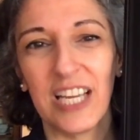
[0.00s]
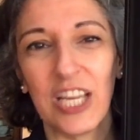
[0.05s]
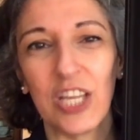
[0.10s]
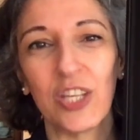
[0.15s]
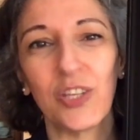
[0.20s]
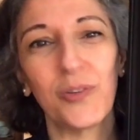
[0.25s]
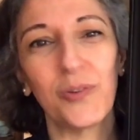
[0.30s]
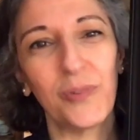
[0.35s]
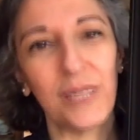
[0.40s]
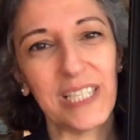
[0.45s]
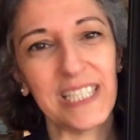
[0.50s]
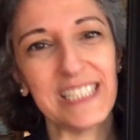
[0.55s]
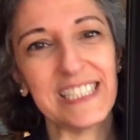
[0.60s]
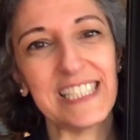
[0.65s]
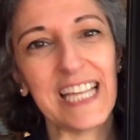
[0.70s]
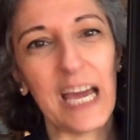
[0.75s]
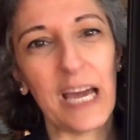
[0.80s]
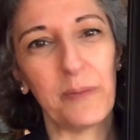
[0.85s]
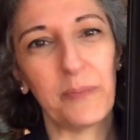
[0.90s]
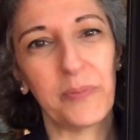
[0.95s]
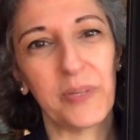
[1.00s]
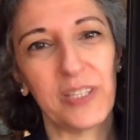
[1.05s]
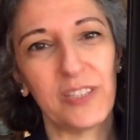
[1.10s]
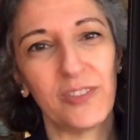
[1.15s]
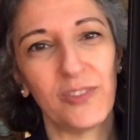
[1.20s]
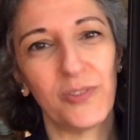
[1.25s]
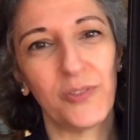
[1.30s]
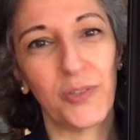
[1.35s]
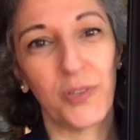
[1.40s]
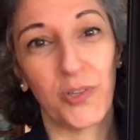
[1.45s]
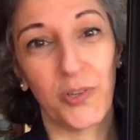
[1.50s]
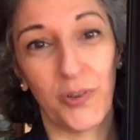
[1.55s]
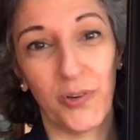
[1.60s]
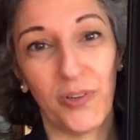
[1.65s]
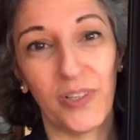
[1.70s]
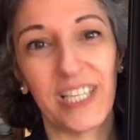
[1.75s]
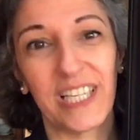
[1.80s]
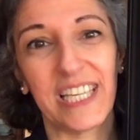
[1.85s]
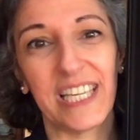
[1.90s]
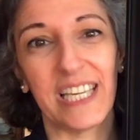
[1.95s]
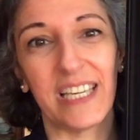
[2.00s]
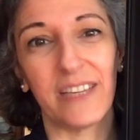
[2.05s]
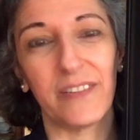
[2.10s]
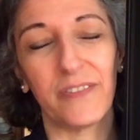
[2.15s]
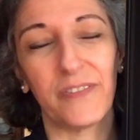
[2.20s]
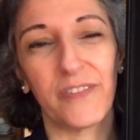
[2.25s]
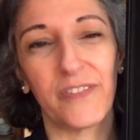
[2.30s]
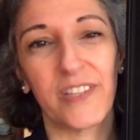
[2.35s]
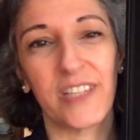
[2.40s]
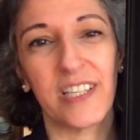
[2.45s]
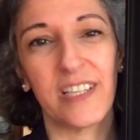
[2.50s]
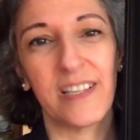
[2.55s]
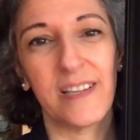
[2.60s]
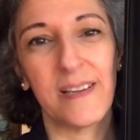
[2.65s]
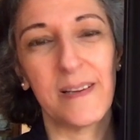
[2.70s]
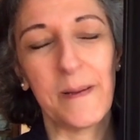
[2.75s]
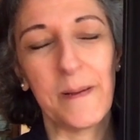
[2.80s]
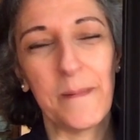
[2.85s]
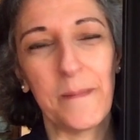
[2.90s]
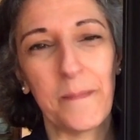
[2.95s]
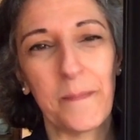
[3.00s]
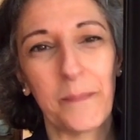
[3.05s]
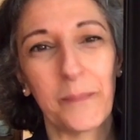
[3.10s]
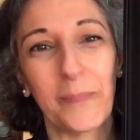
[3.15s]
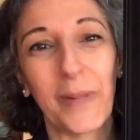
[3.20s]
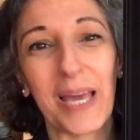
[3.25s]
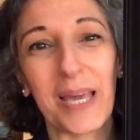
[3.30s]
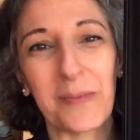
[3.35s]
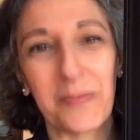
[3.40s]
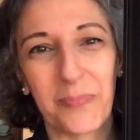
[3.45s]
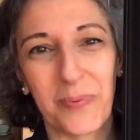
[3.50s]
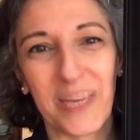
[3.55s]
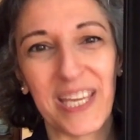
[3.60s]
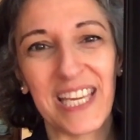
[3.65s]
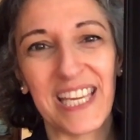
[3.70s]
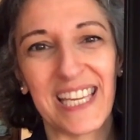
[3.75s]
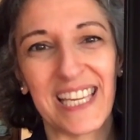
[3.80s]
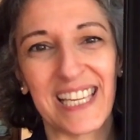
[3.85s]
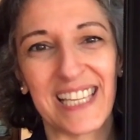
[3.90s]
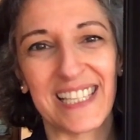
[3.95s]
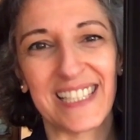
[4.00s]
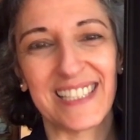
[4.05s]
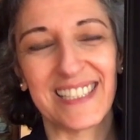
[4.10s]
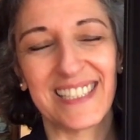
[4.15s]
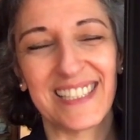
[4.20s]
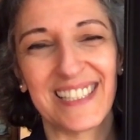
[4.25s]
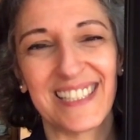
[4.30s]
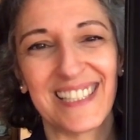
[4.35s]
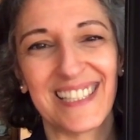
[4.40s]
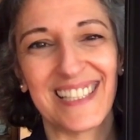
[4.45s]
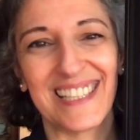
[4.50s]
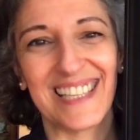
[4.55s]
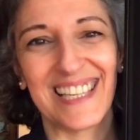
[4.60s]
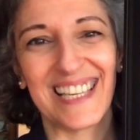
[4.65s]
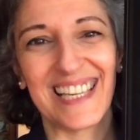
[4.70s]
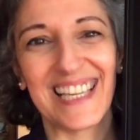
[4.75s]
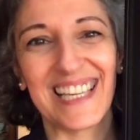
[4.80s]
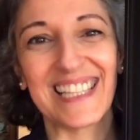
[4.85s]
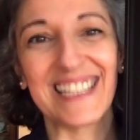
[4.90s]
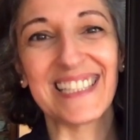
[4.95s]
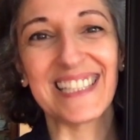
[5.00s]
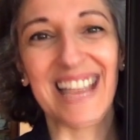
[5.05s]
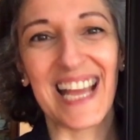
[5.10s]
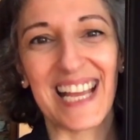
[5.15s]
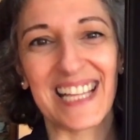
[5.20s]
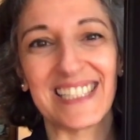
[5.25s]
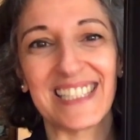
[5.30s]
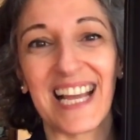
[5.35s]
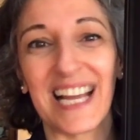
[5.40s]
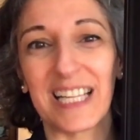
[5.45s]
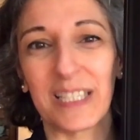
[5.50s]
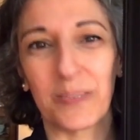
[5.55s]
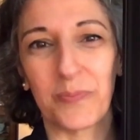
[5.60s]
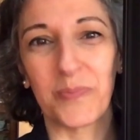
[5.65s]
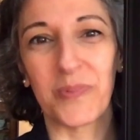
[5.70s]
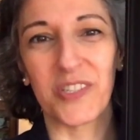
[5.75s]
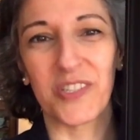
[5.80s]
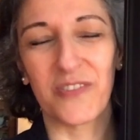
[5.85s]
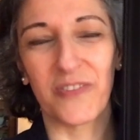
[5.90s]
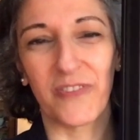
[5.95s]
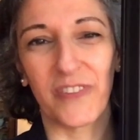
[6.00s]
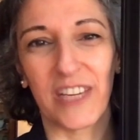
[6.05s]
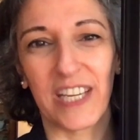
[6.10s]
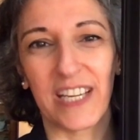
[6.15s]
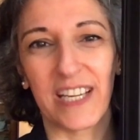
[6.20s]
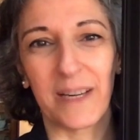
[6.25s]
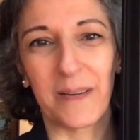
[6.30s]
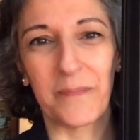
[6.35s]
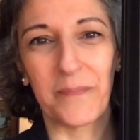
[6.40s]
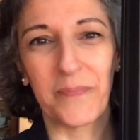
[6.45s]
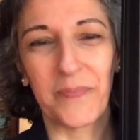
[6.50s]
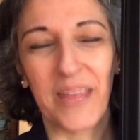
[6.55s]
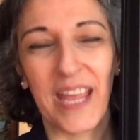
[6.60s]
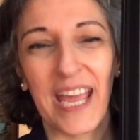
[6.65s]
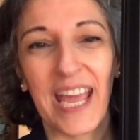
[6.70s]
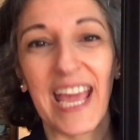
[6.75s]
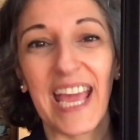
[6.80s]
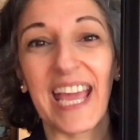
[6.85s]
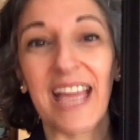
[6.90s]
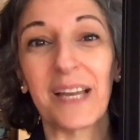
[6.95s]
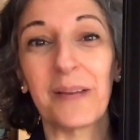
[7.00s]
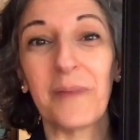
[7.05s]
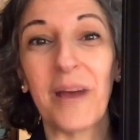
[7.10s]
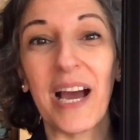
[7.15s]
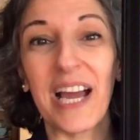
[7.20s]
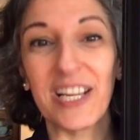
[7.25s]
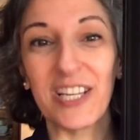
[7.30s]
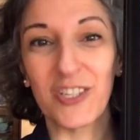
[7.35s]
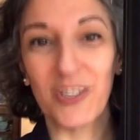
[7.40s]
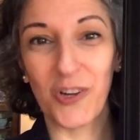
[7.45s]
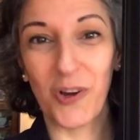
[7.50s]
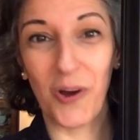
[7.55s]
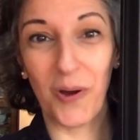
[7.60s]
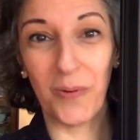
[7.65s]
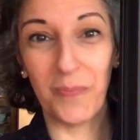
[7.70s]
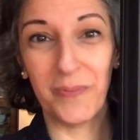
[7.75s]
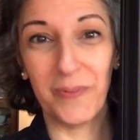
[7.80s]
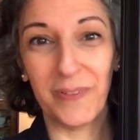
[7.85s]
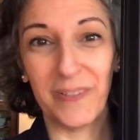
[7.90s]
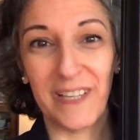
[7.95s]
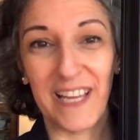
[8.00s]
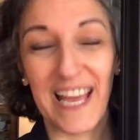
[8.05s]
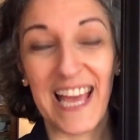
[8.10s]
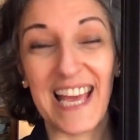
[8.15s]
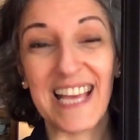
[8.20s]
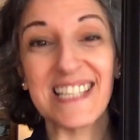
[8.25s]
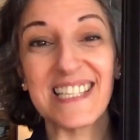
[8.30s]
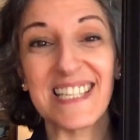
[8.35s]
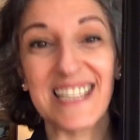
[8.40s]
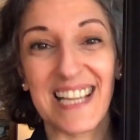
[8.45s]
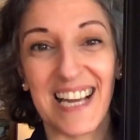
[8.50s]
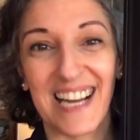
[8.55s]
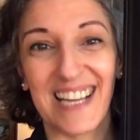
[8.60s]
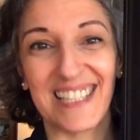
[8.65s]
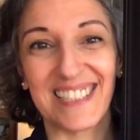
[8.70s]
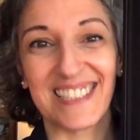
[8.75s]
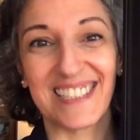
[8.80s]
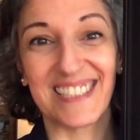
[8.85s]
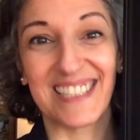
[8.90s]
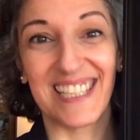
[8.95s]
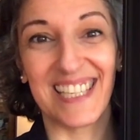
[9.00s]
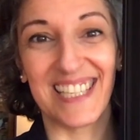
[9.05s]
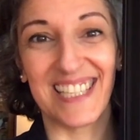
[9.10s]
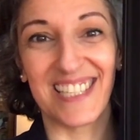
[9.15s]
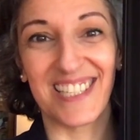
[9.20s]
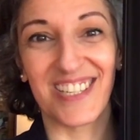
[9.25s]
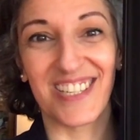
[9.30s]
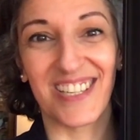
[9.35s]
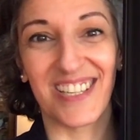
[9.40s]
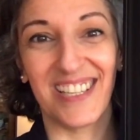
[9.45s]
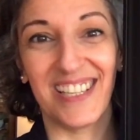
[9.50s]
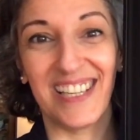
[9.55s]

You can tap into your gift by being in that atmosphere. And my job as an art teacher